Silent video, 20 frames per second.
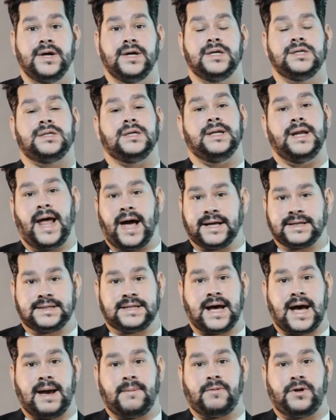So next
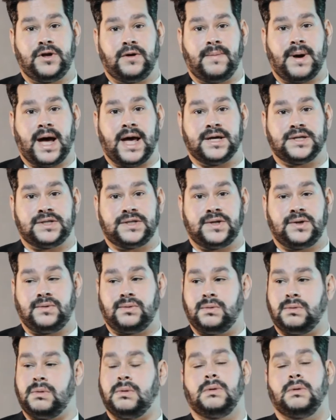time when you buy a suit,